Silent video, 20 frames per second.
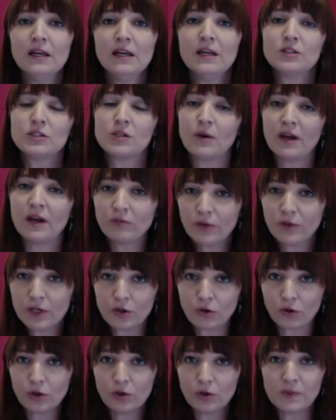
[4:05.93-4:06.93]
So every
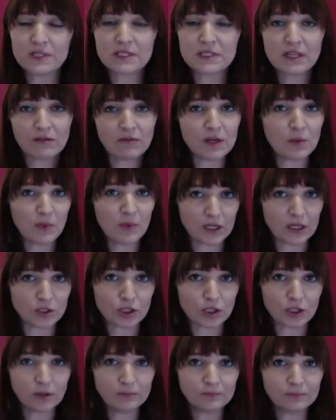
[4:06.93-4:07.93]
group is given a
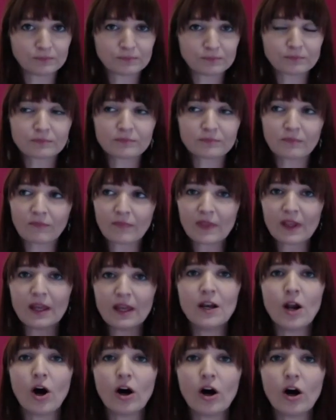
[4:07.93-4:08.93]
picture,
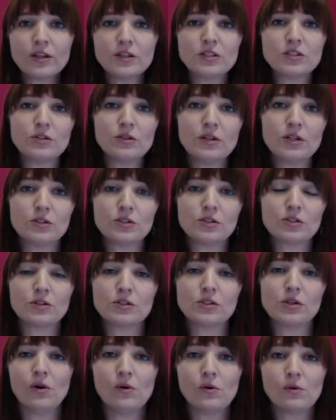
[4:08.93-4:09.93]
and all the students are
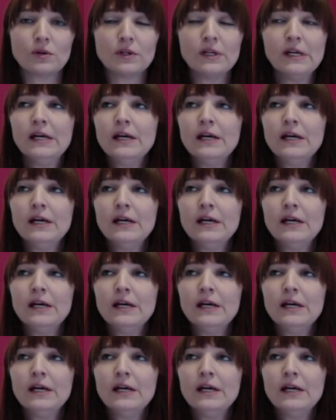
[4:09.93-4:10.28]
told,